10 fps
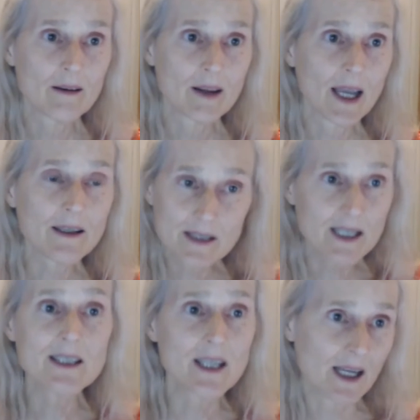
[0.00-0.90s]

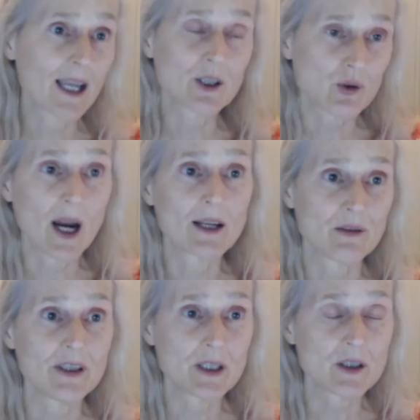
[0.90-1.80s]
existing
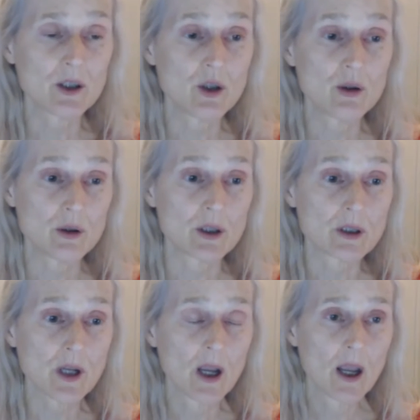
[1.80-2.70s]
extractive
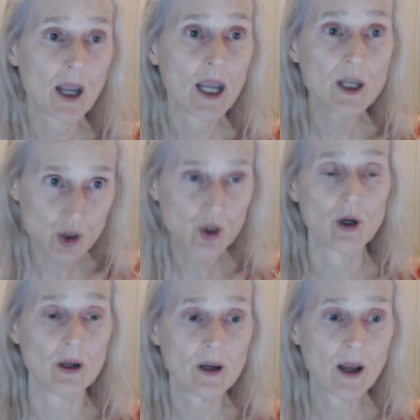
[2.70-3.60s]
institutions is
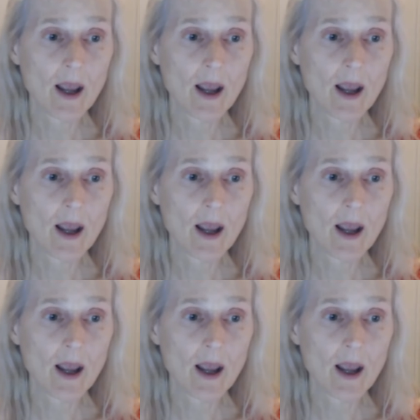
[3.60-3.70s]
good.